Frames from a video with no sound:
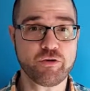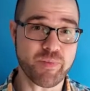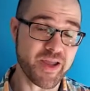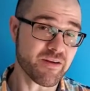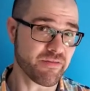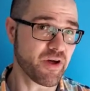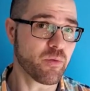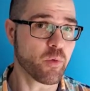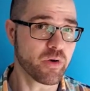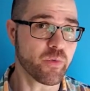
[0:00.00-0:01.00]
You may have
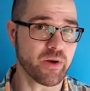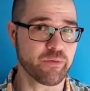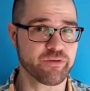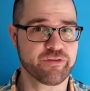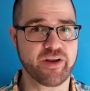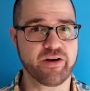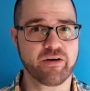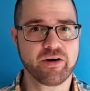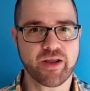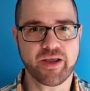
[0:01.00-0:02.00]
thought one way was standard,